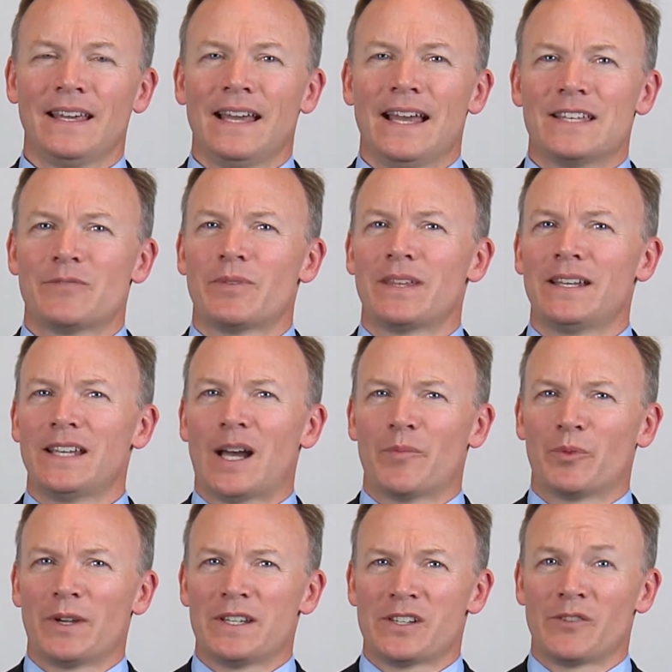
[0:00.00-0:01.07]
As with any
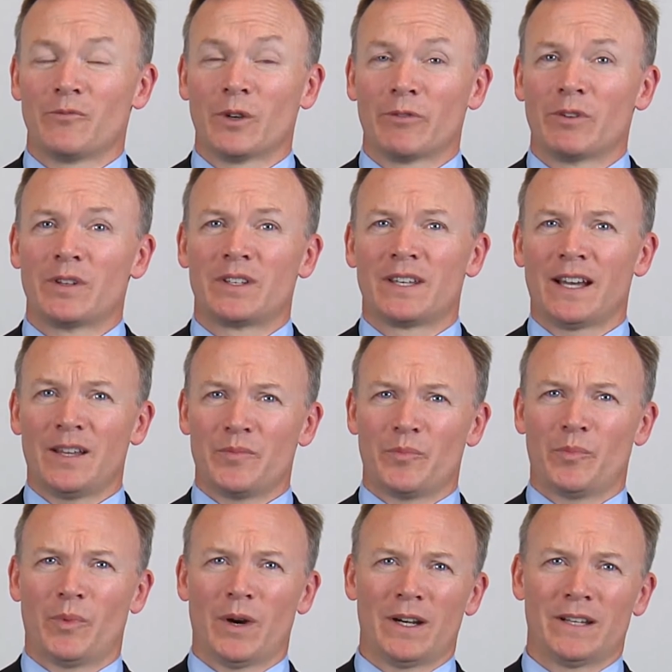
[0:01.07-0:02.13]
operation where we
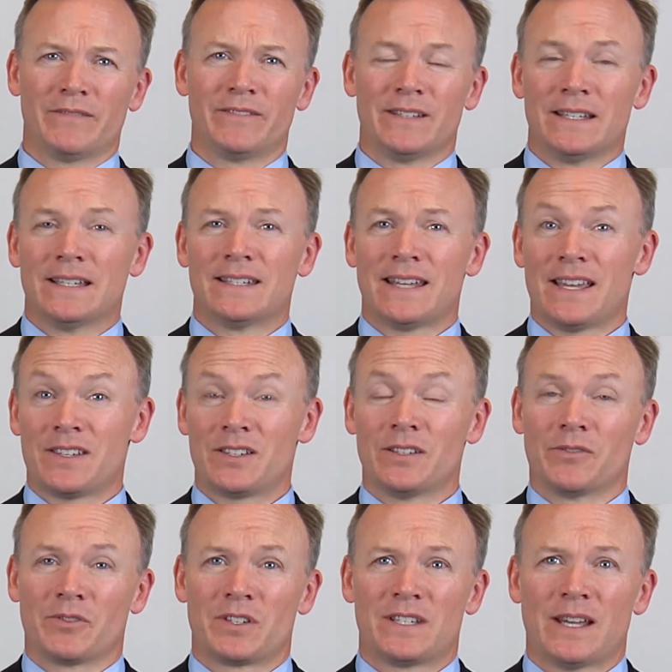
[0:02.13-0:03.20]
cut part of the intestine
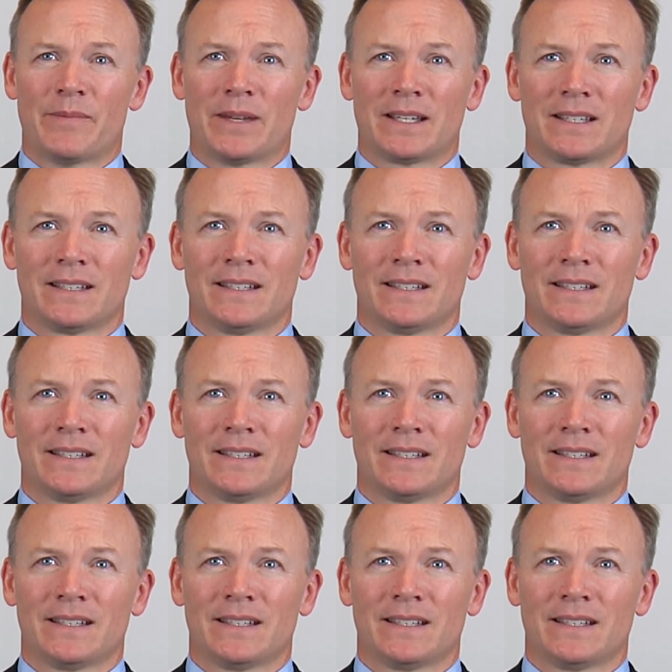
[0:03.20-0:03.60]
or stomach,